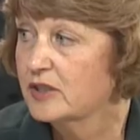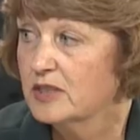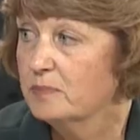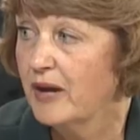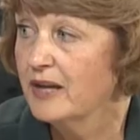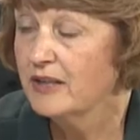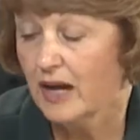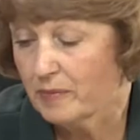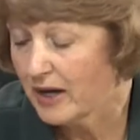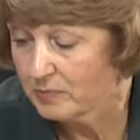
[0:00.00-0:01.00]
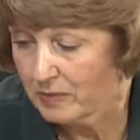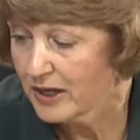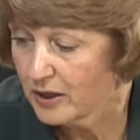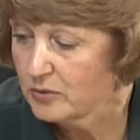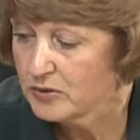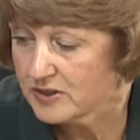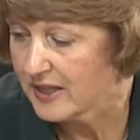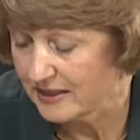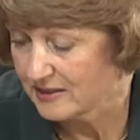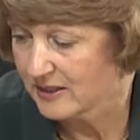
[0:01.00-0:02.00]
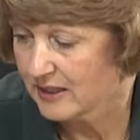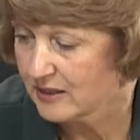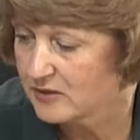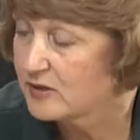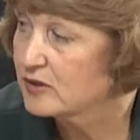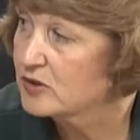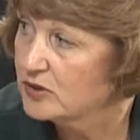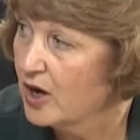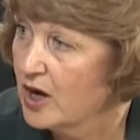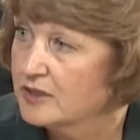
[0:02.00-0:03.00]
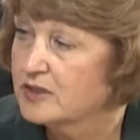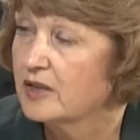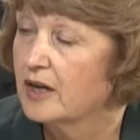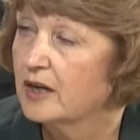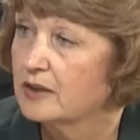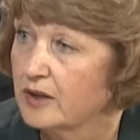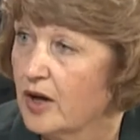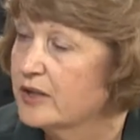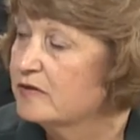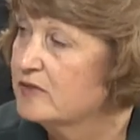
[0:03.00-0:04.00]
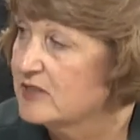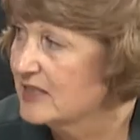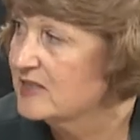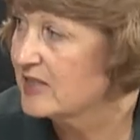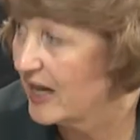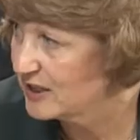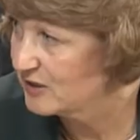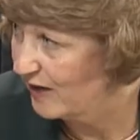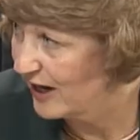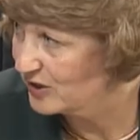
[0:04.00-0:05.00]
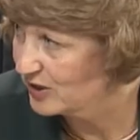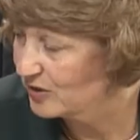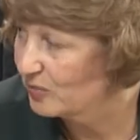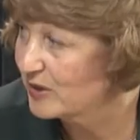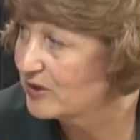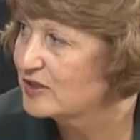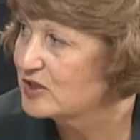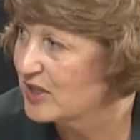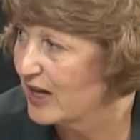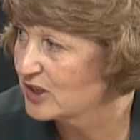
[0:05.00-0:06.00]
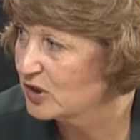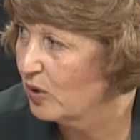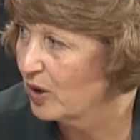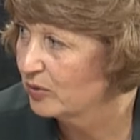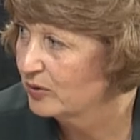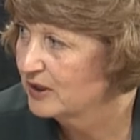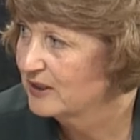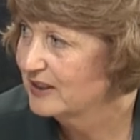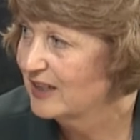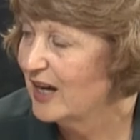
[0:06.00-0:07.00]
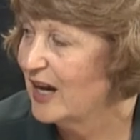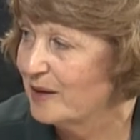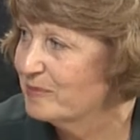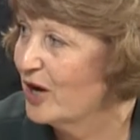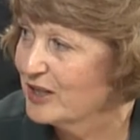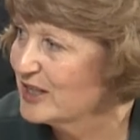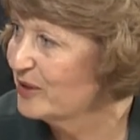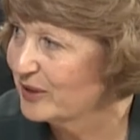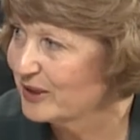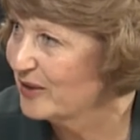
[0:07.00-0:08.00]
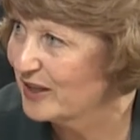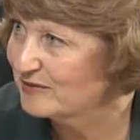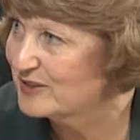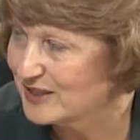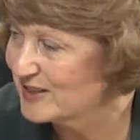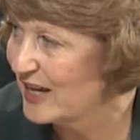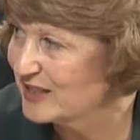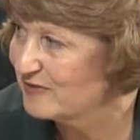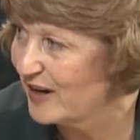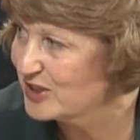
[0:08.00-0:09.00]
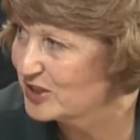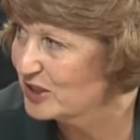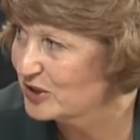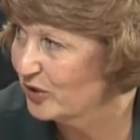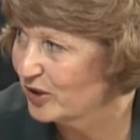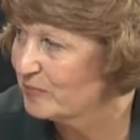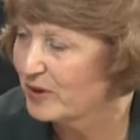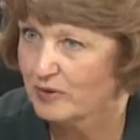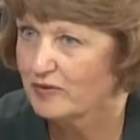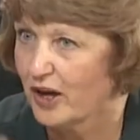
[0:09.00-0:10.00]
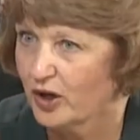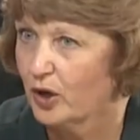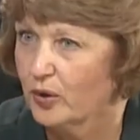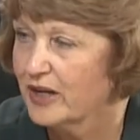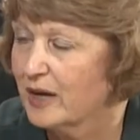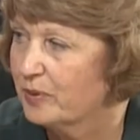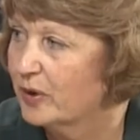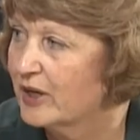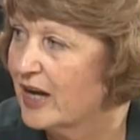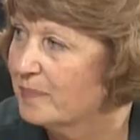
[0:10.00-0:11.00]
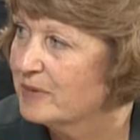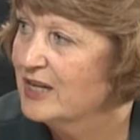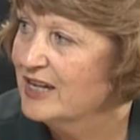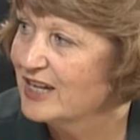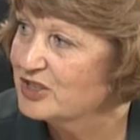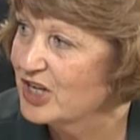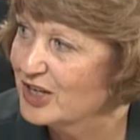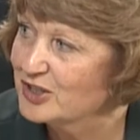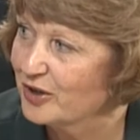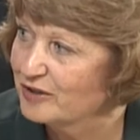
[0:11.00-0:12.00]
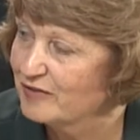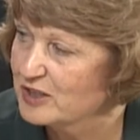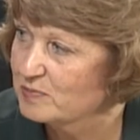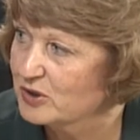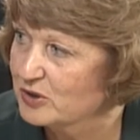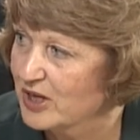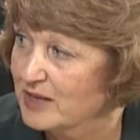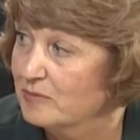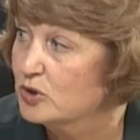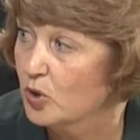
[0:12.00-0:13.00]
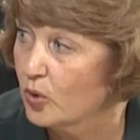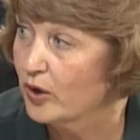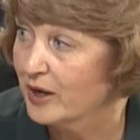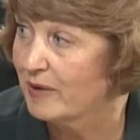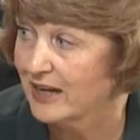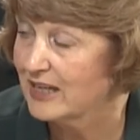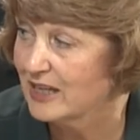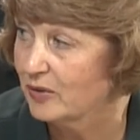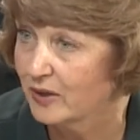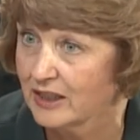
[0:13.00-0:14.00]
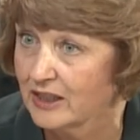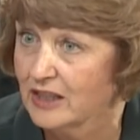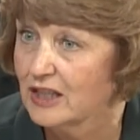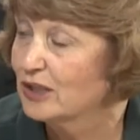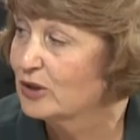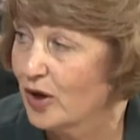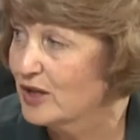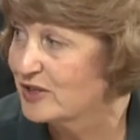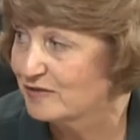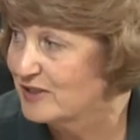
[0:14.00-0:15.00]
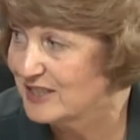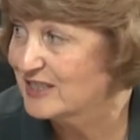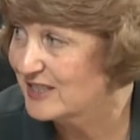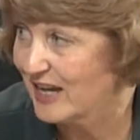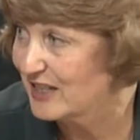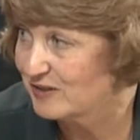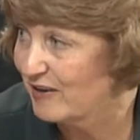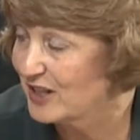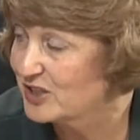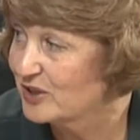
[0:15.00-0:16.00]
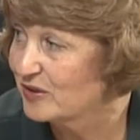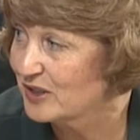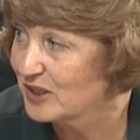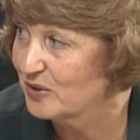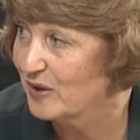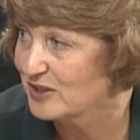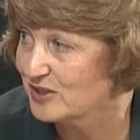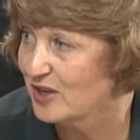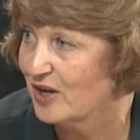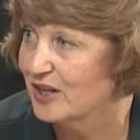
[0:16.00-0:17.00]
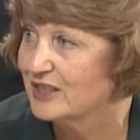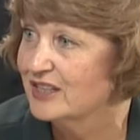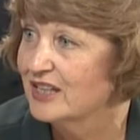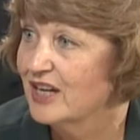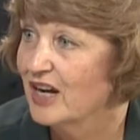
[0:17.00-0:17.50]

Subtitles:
going to depend. My own sense is there's not a lot of dissatisfaction with the status quo. I'm not hearing a lot of dissatisfaction in Europe that we've got to hurry up and change our investment regime, nor am I hearing lots of dissatisfaction on the U.S. side